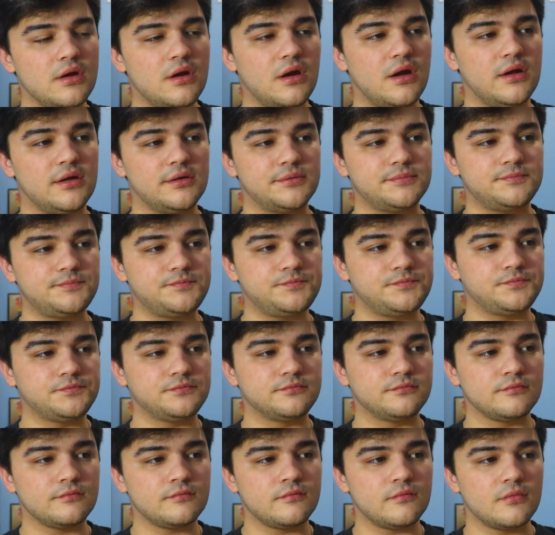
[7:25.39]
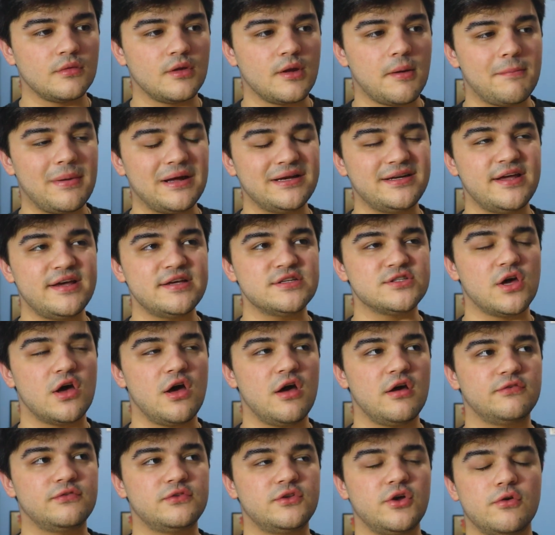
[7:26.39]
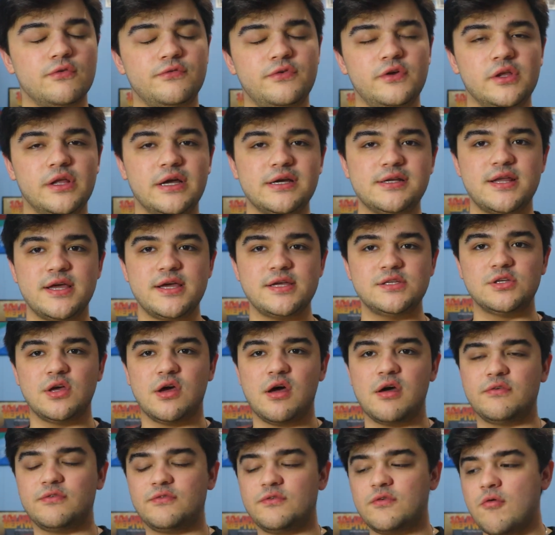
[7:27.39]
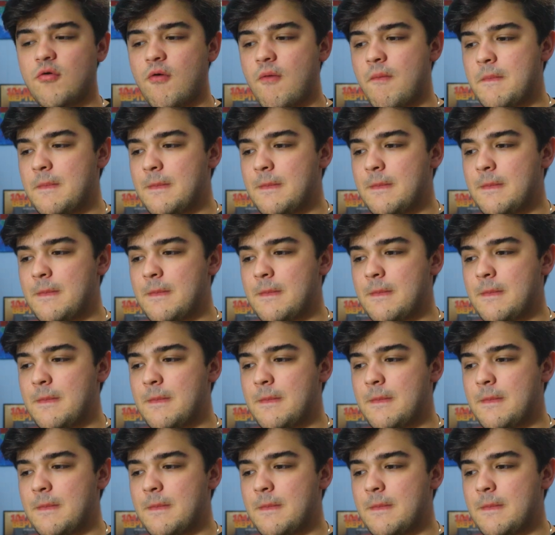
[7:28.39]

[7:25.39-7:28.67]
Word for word: Um, my days off don't feel like days off,